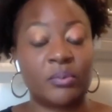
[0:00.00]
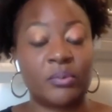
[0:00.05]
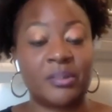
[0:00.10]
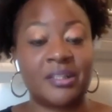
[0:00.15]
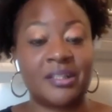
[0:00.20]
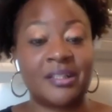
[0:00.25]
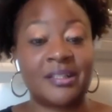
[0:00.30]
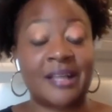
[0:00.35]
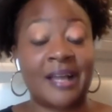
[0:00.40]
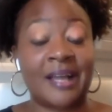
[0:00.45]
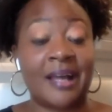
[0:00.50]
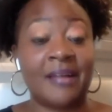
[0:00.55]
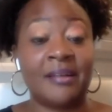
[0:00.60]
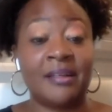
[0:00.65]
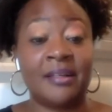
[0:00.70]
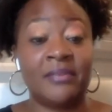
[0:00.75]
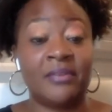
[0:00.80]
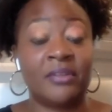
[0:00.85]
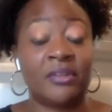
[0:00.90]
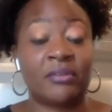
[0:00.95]
which has gotten
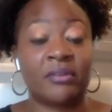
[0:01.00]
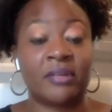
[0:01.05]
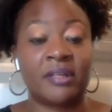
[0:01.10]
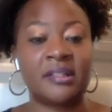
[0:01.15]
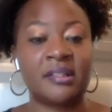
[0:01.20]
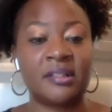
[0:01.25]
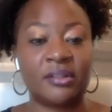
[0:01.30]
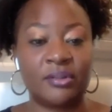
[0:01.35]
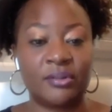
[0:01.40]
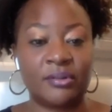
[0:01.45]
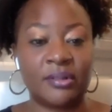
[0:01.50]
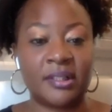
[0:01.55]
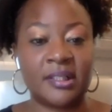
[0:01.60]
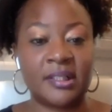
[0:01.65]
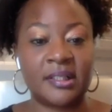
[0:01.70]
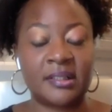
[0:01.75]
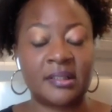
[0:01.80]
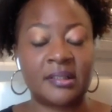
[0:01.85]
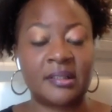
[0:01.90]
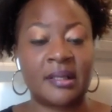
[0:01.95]
even crazier during
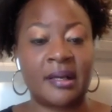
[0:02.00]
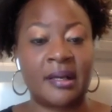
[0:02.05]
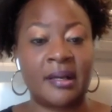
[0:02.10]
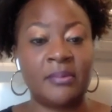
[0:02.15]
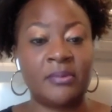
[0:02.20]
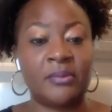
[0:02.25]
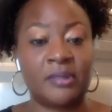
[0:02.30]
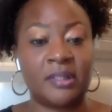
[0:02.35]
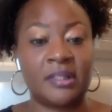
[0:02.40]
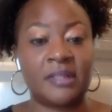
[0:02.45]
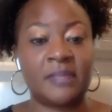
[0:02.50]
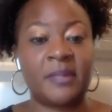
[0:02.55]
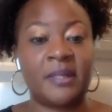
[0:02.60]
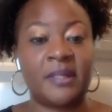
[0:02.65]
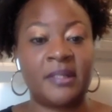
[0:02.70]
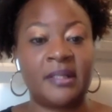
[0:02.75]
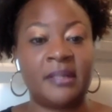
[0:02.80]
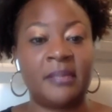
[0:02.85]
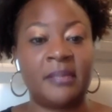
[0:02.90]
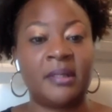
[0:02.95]
this time, during this
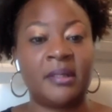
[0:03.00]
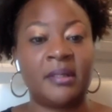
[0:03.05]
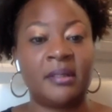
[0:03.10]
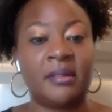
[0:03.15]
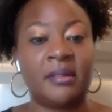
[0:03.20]
pandemic,